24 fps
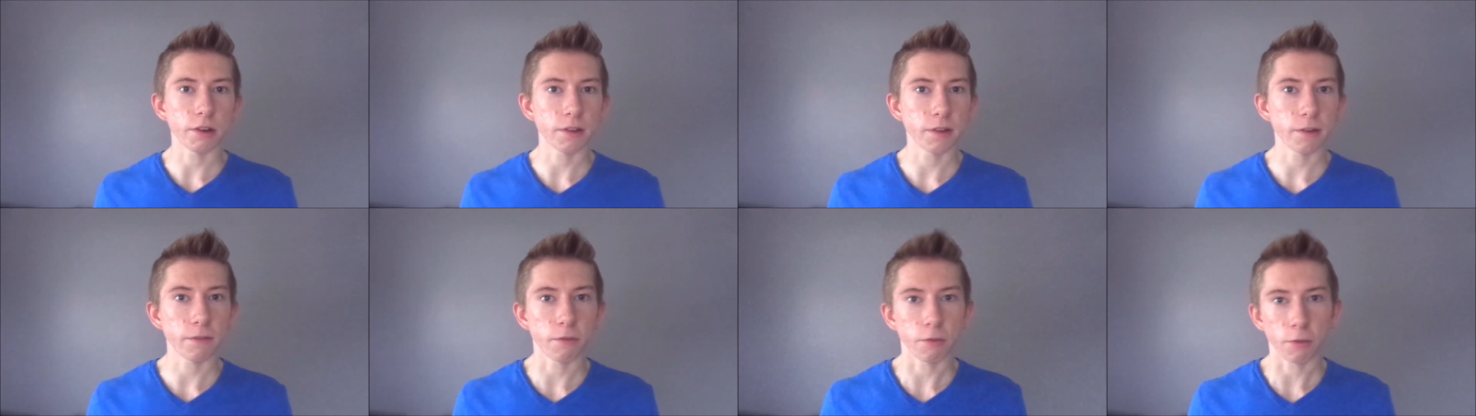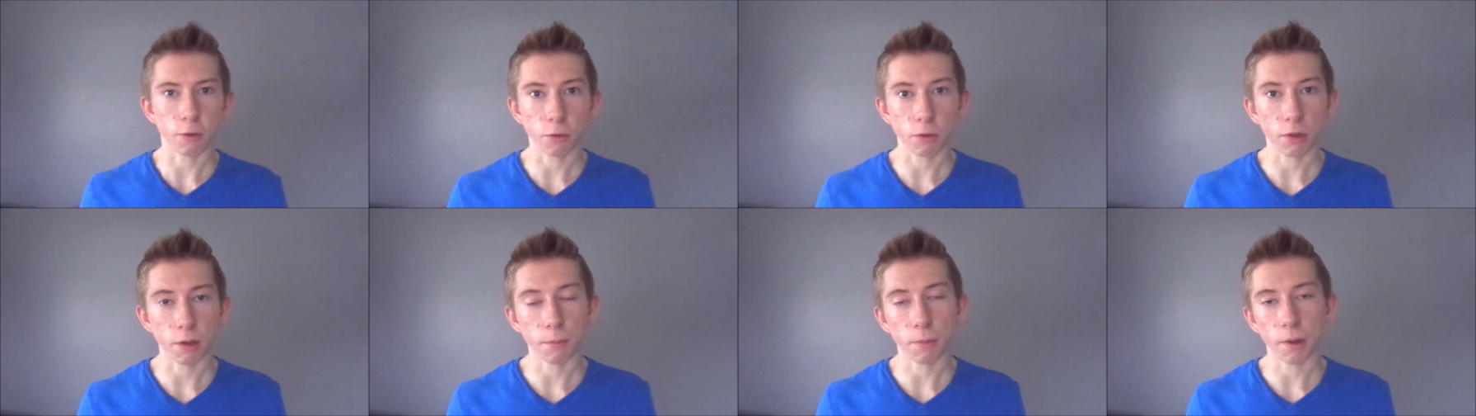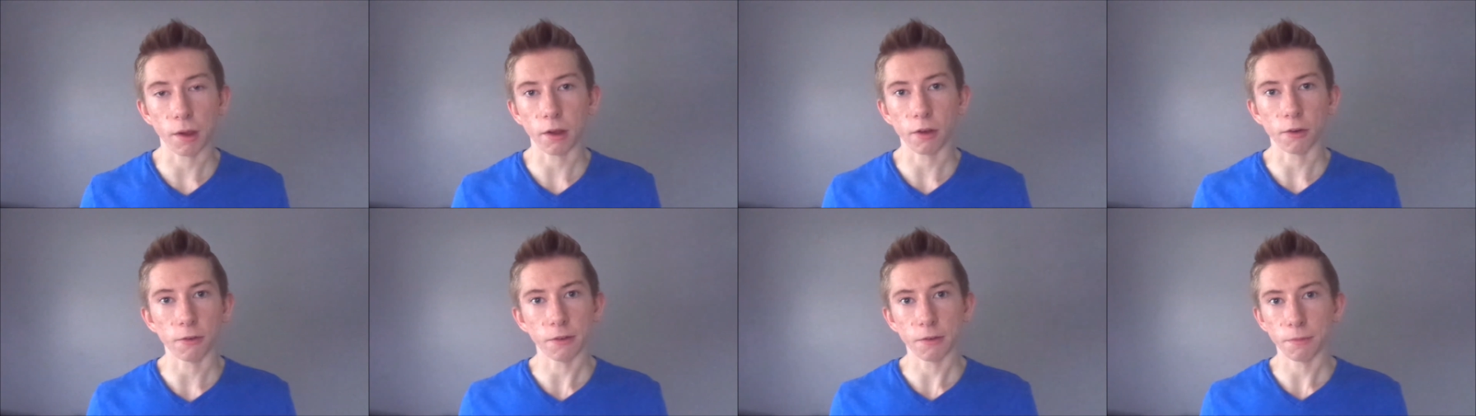even though they
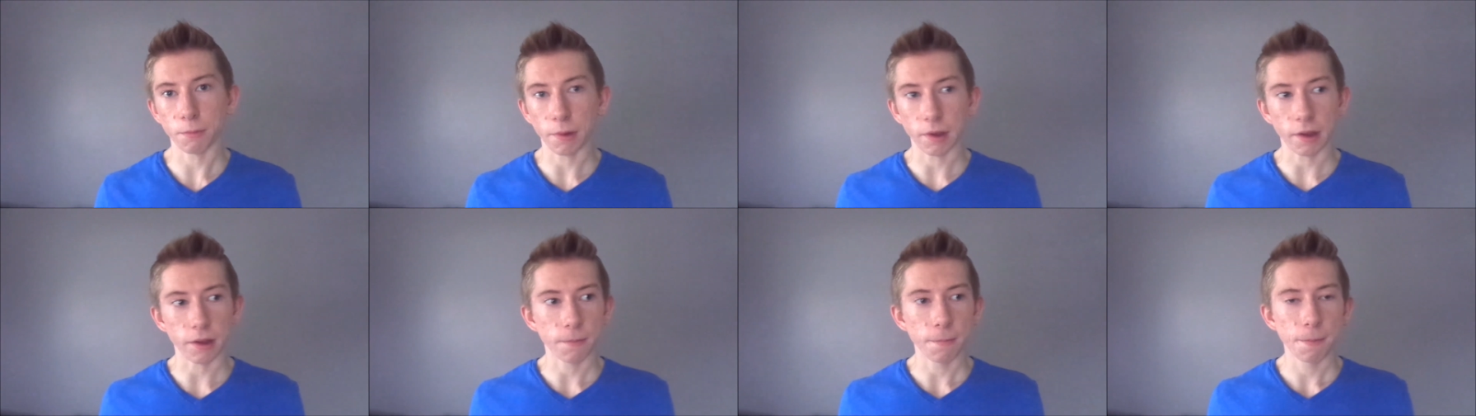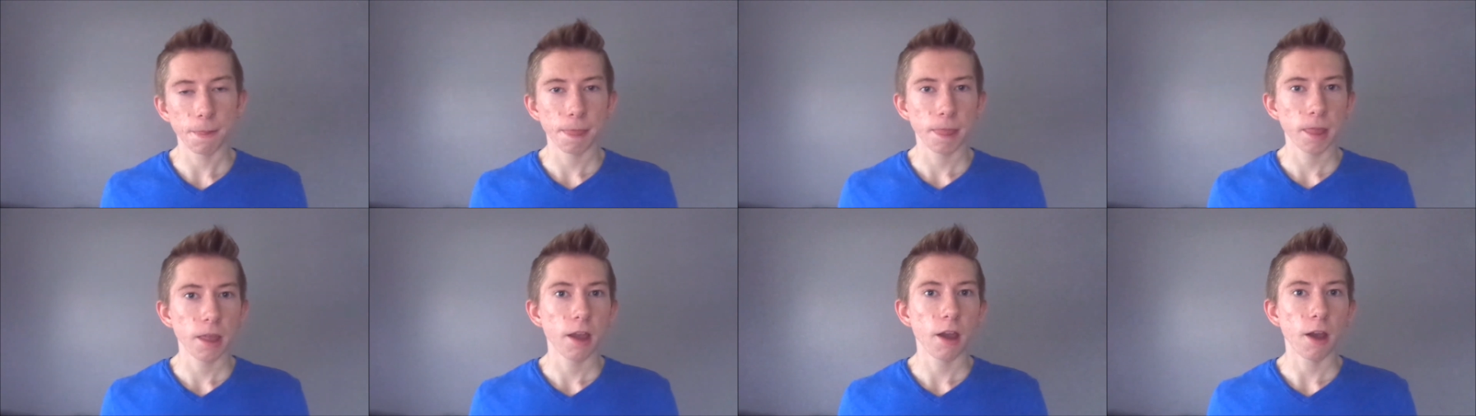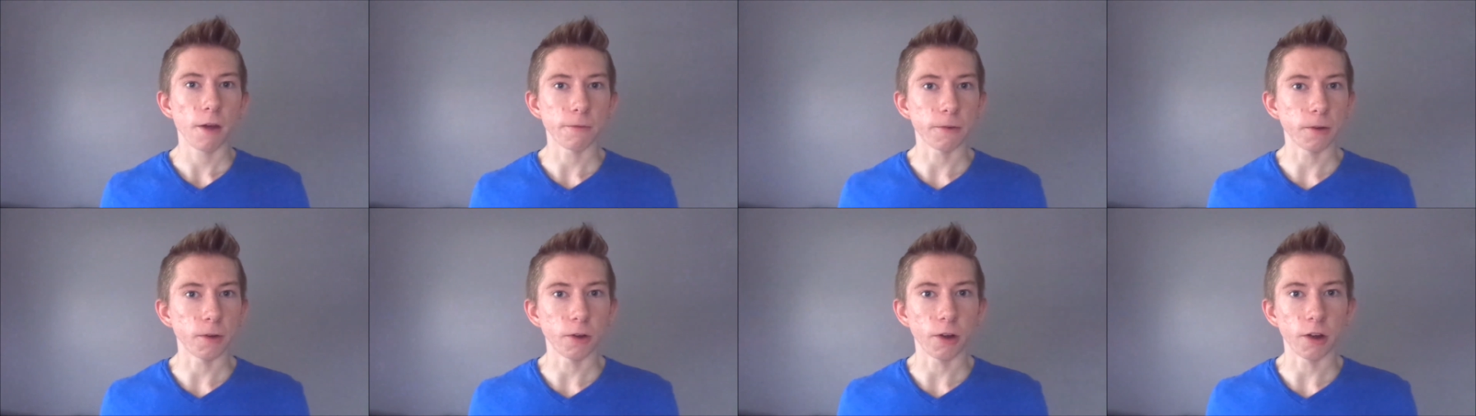may only be a
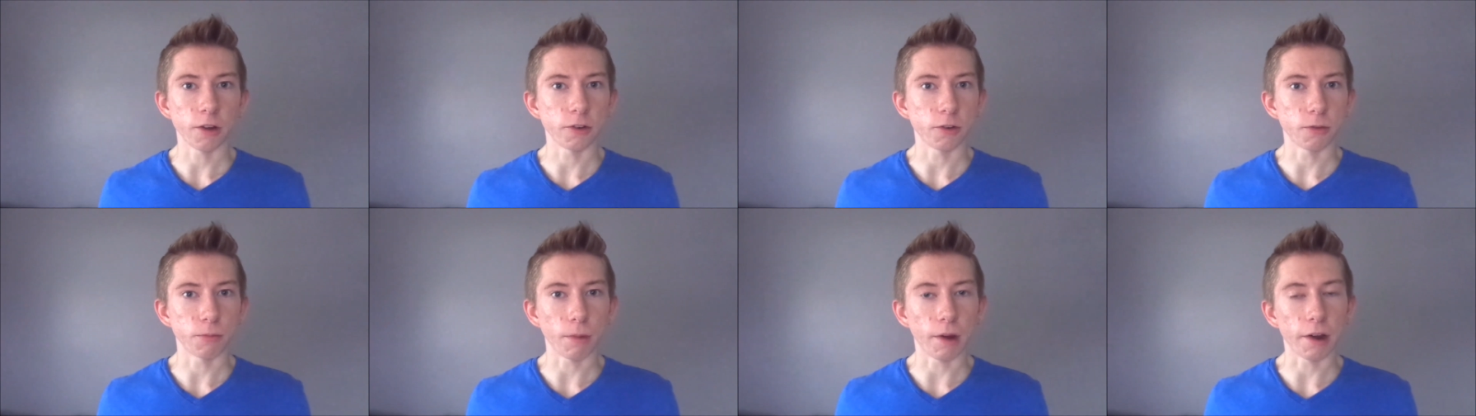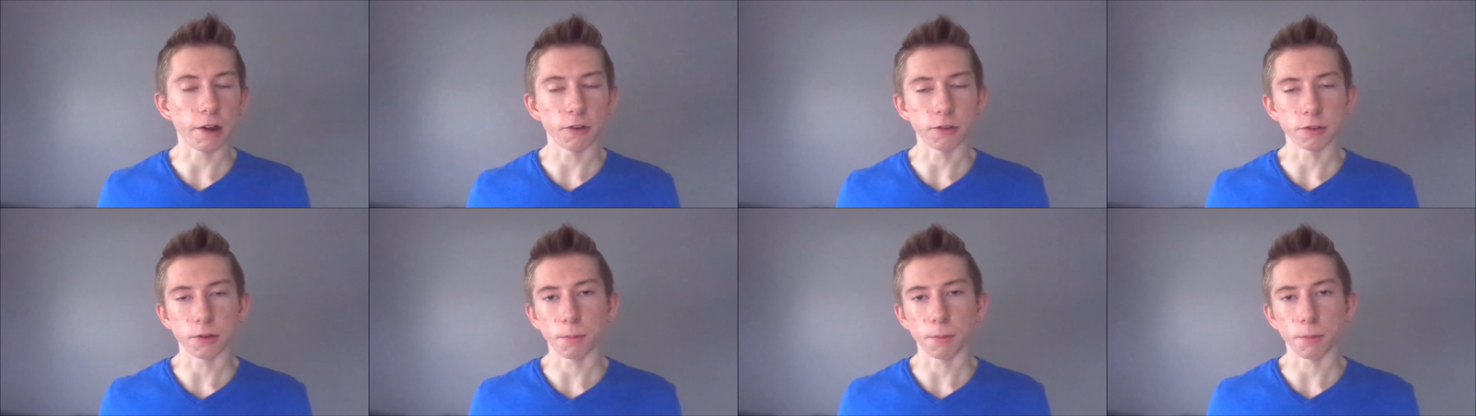few hundred miles